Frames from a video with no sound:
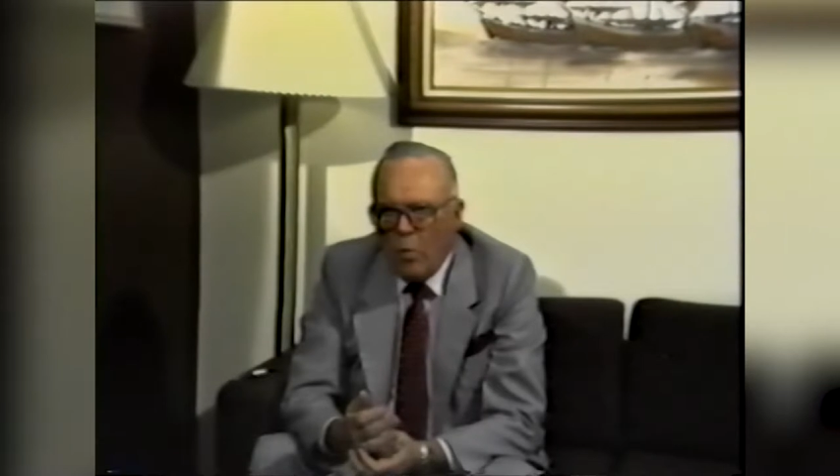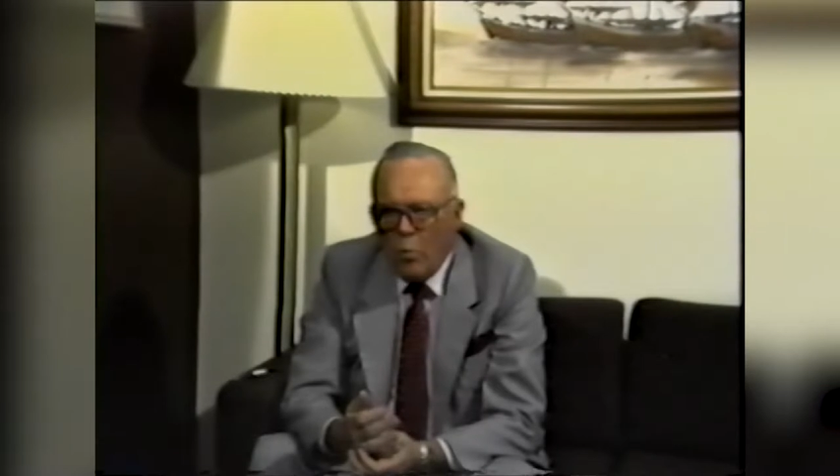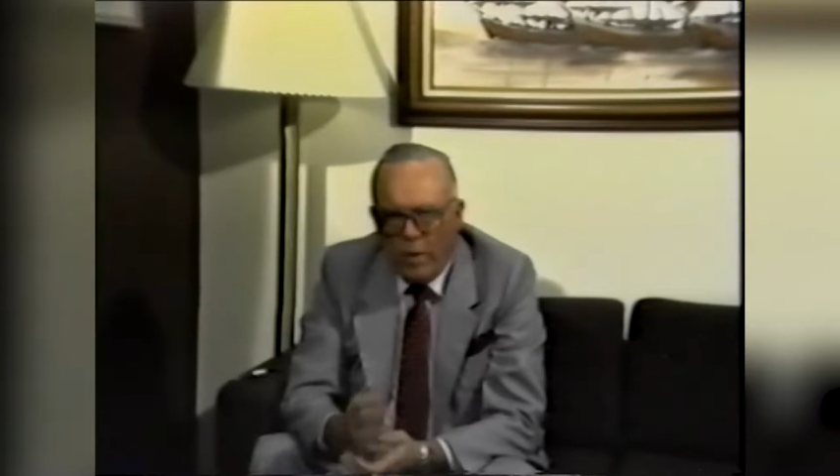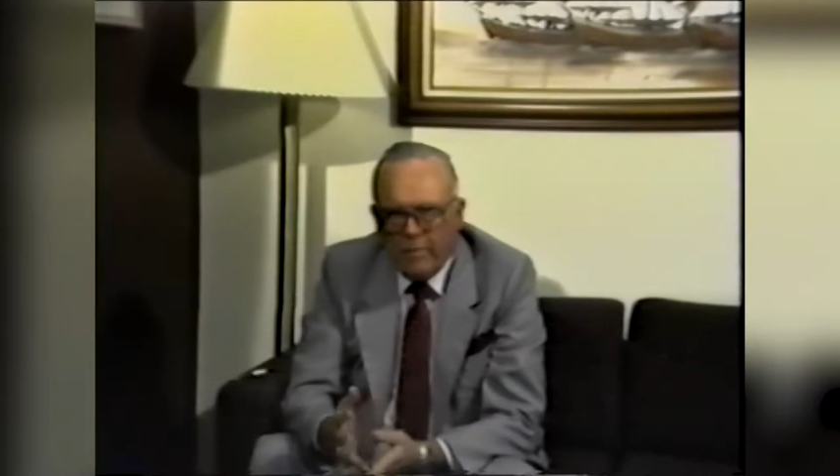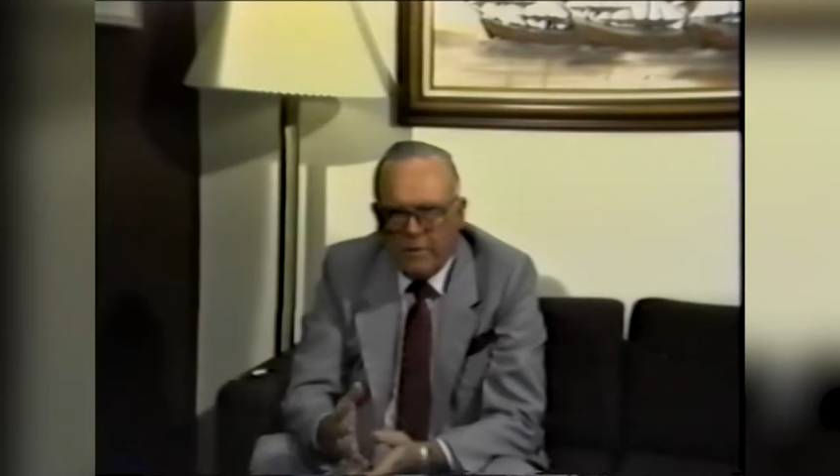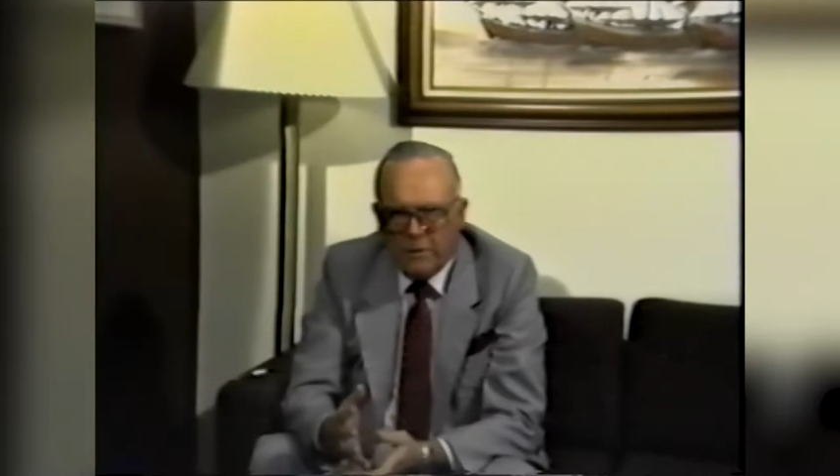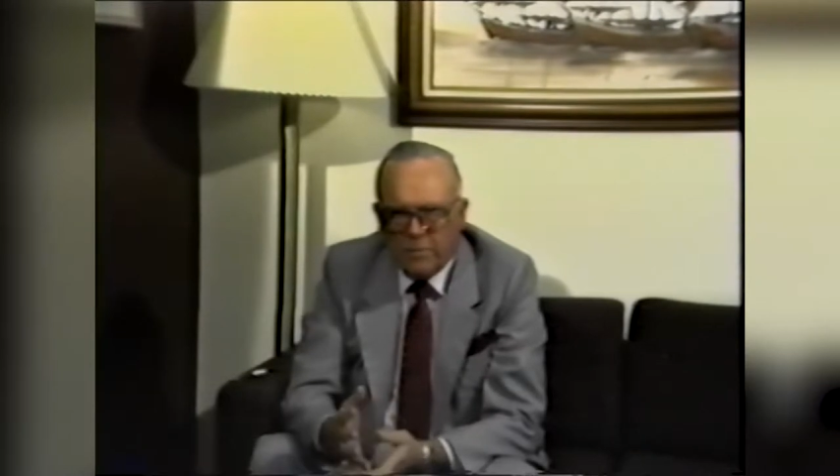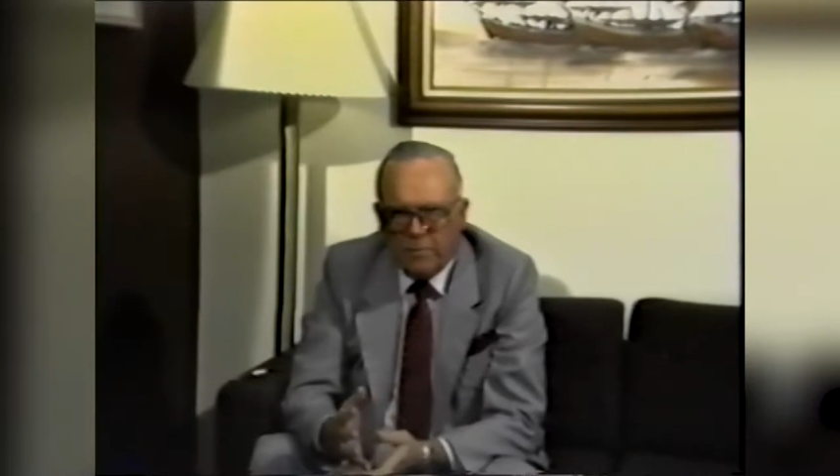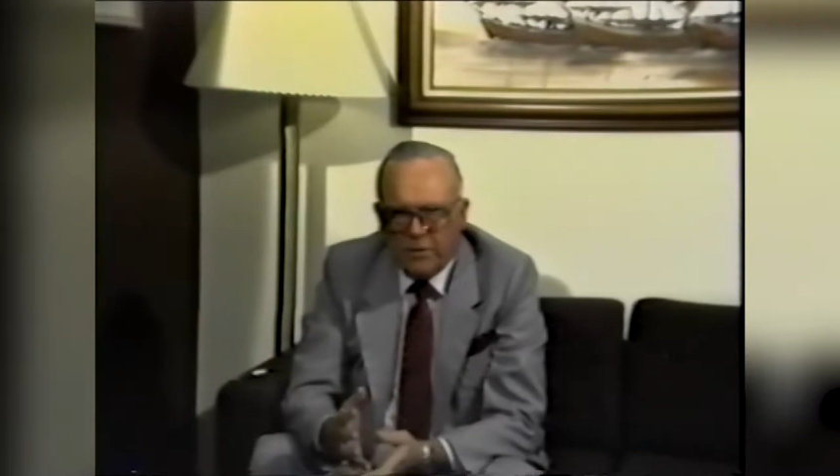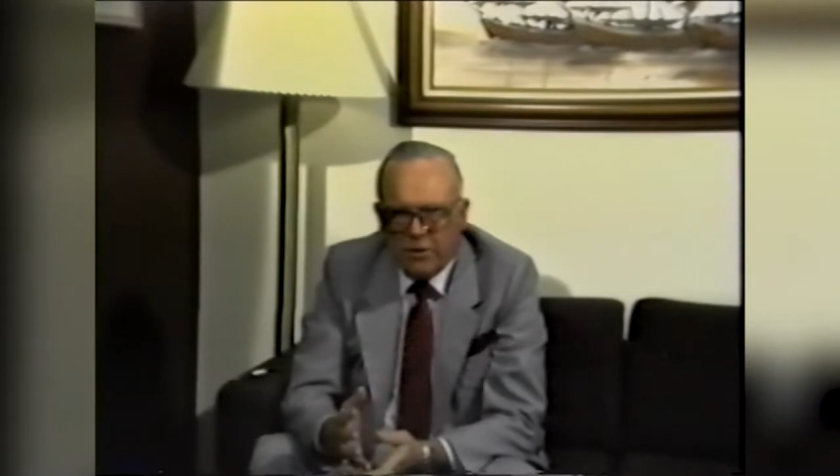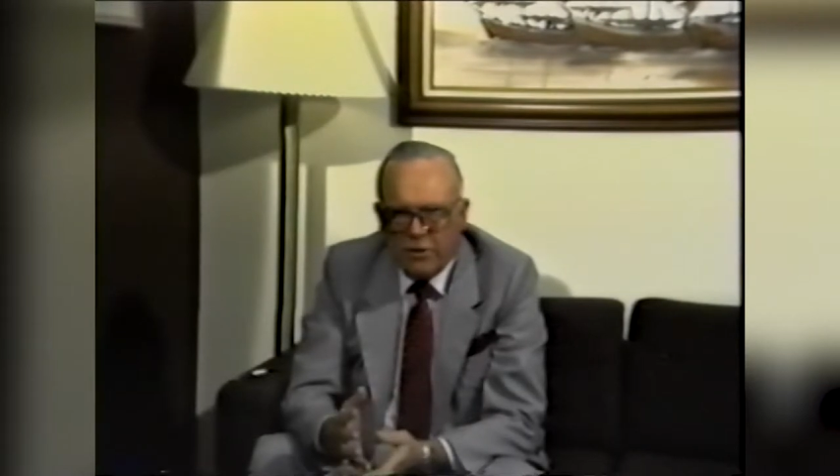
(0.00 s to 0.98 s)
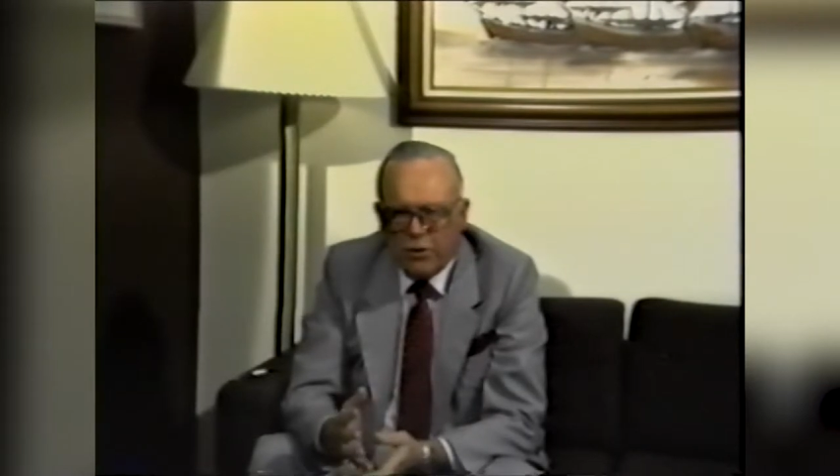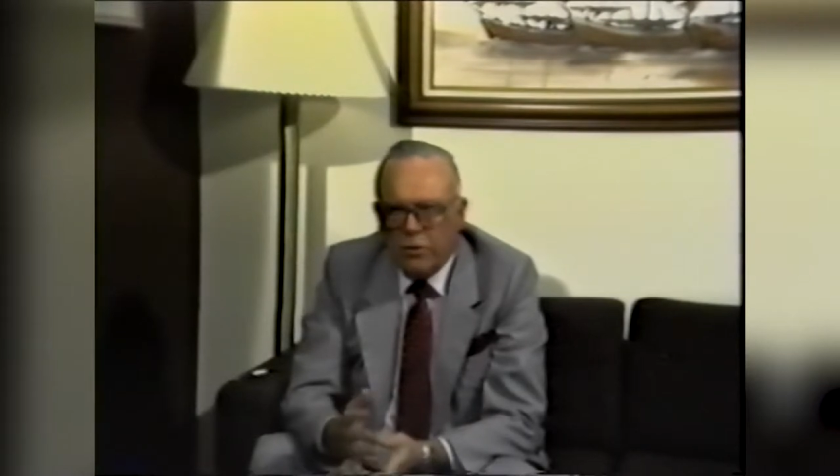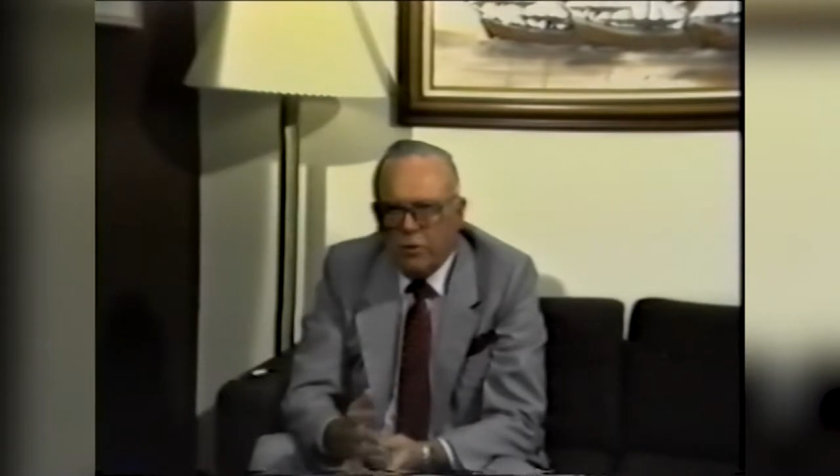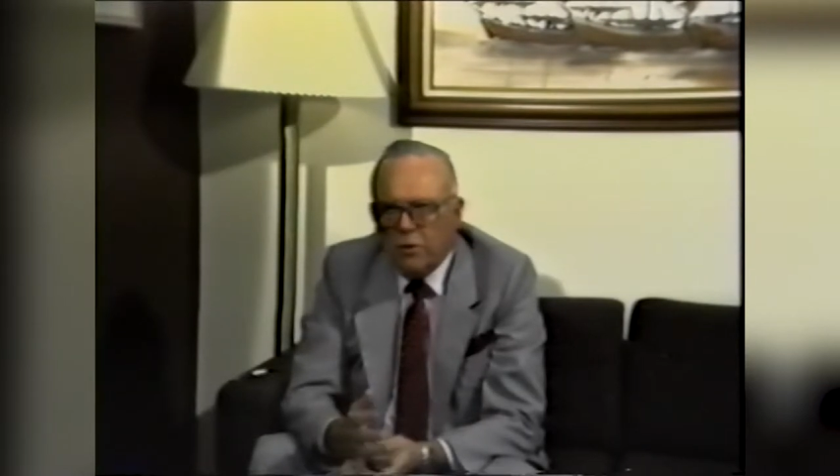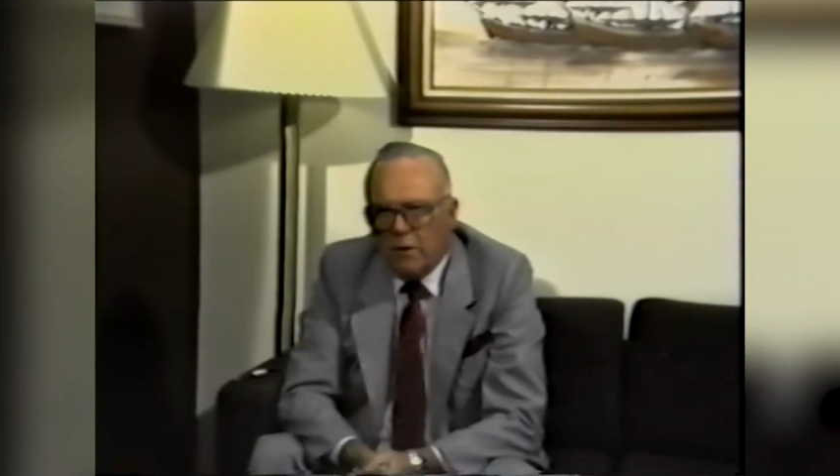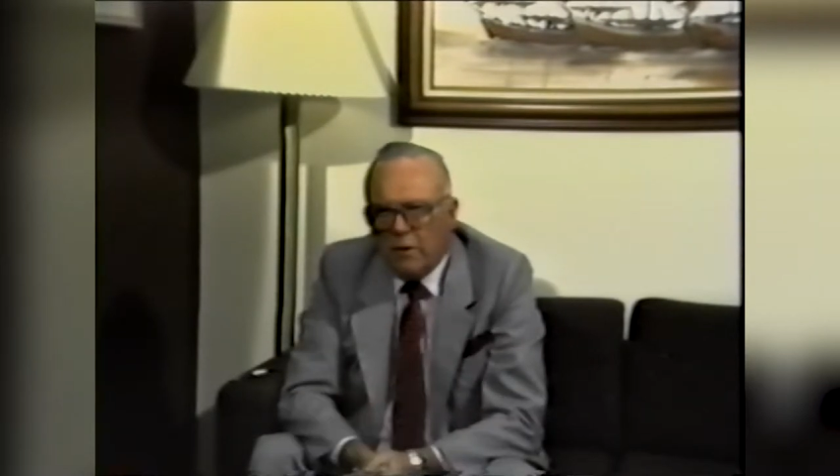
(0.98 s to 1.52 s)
women's positions.